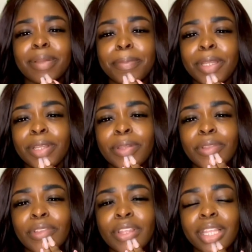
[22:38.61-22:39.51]

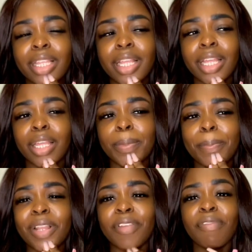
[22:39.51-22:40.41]
pills.
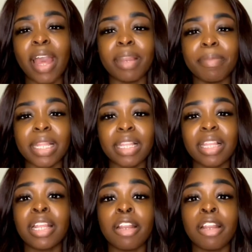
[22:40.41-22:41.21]
But they're vitamins and they